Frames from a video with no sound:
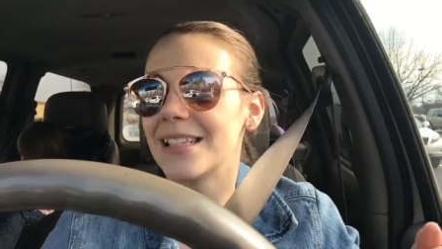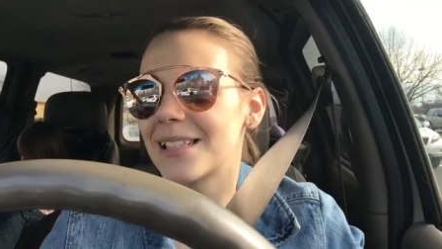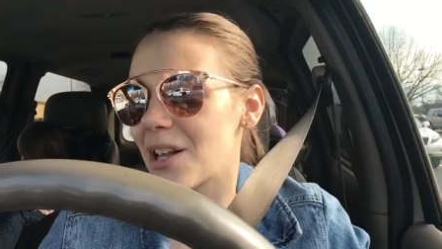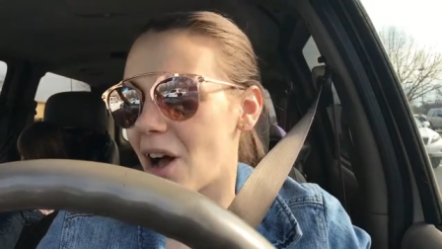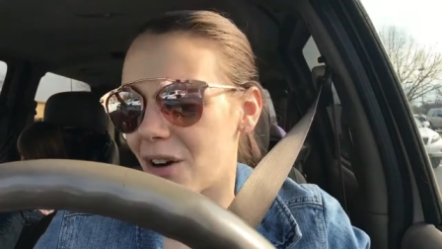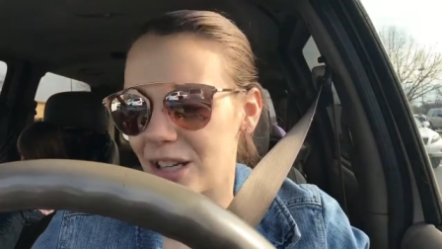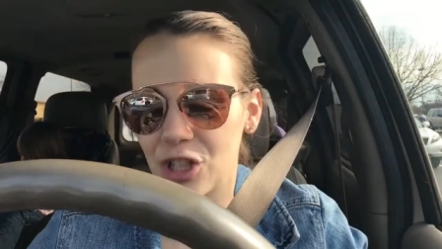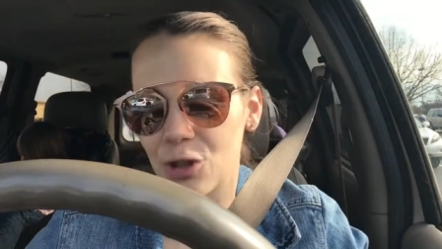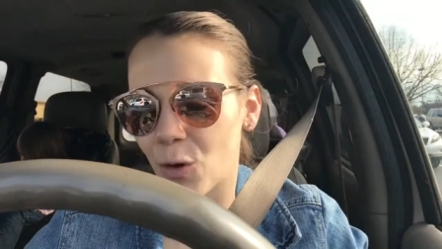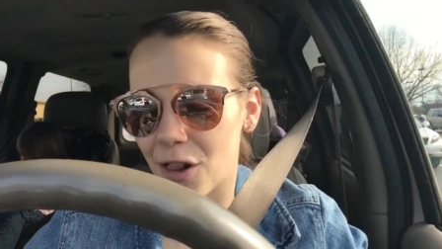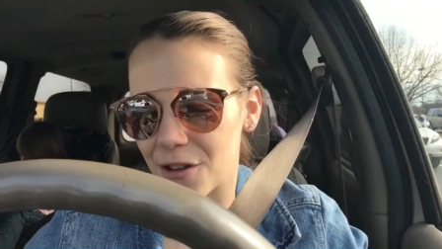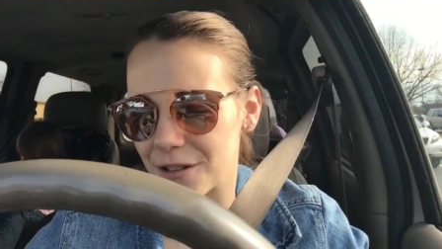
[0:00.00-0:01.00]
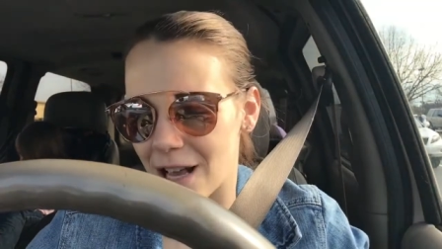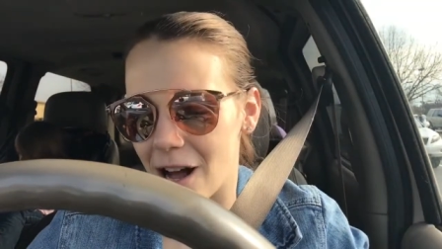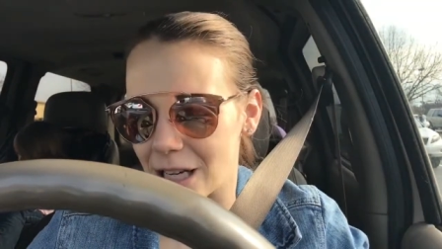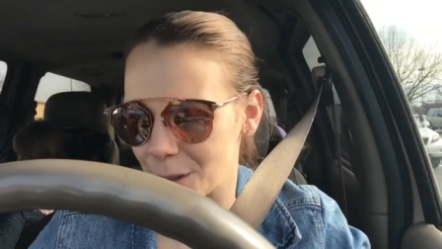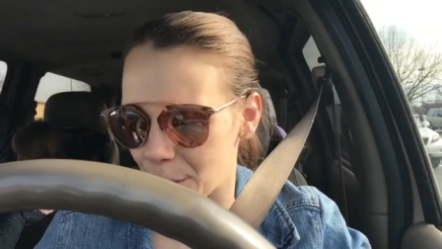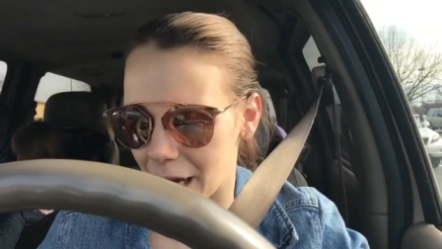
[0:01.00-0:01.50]
So it's just one of those
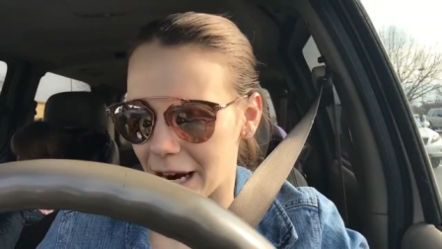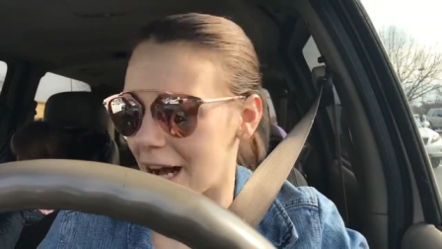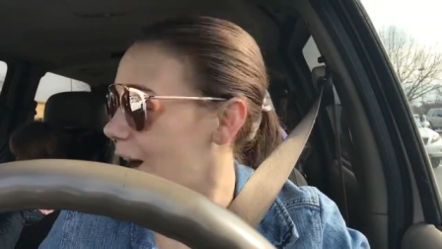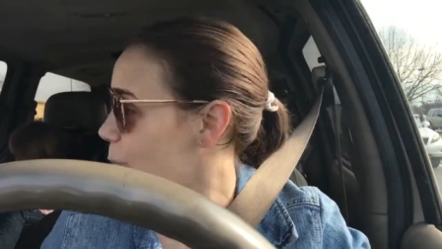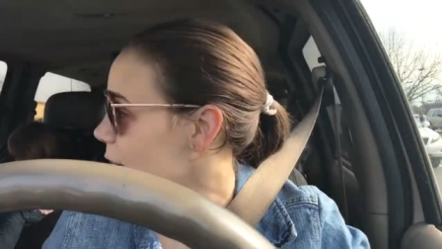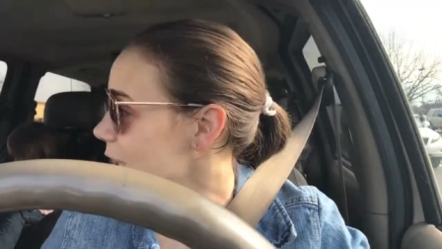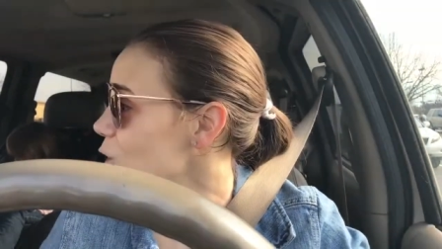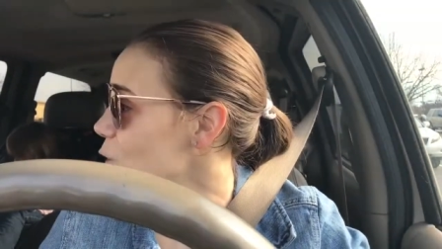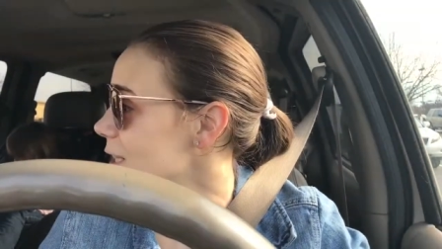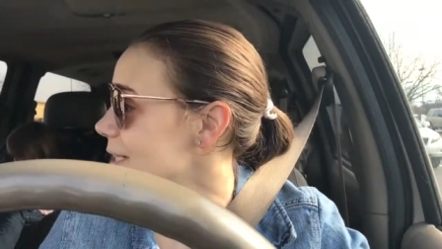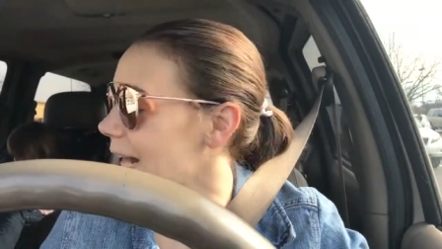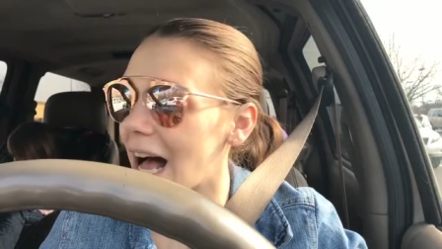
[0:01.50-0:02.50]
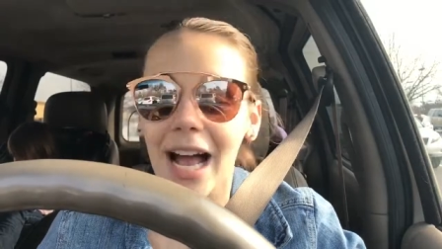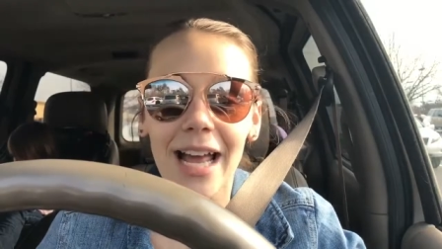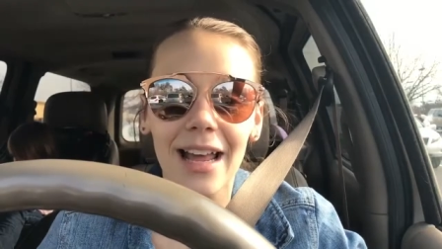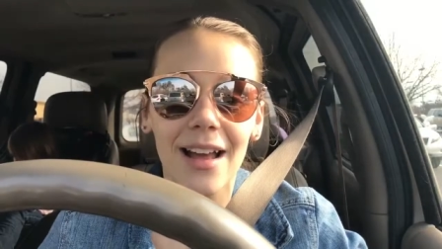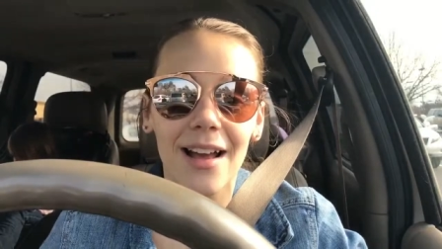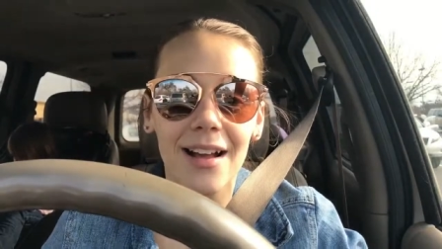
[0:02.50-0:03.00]
songs. But uh, we're going to go inside
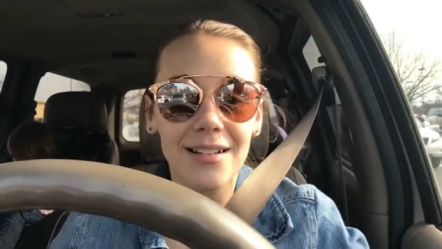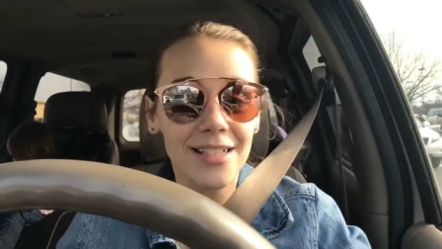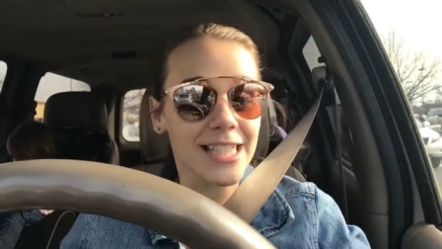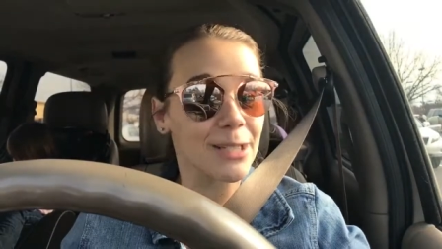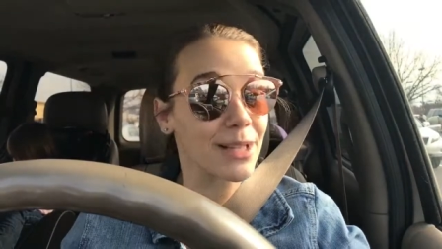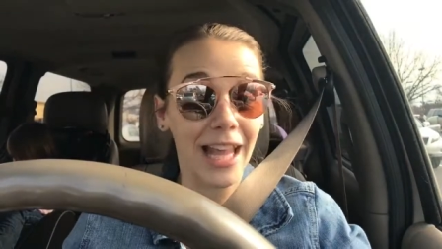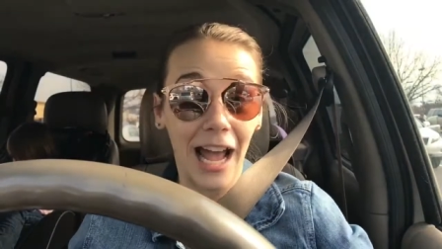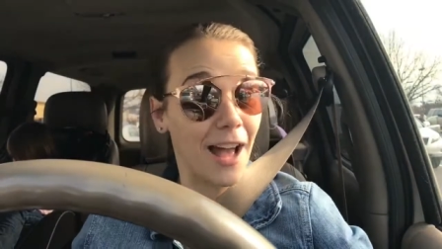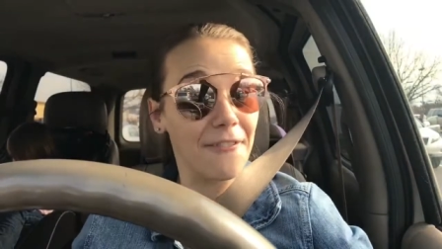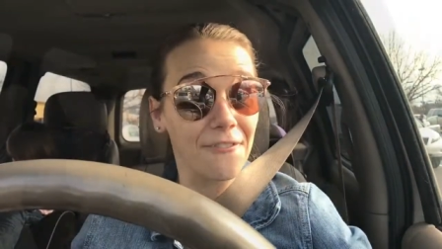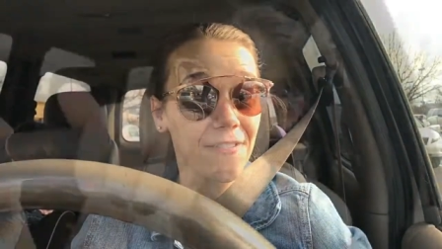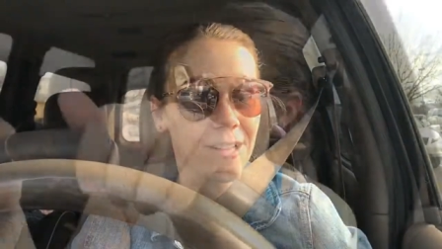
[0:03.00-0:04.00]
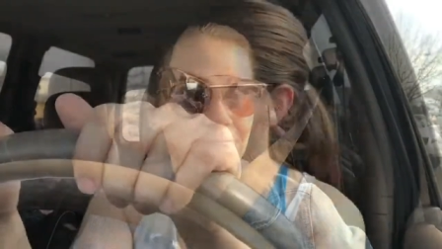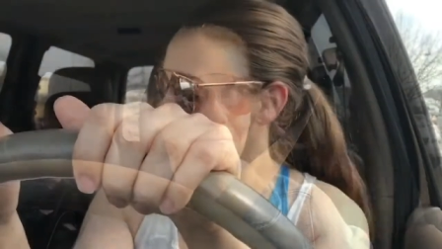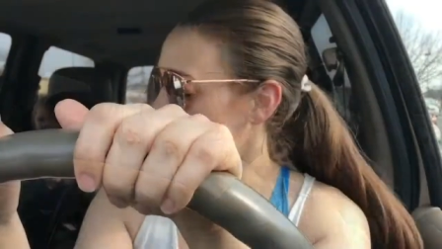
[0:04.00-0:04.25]
and see what they have.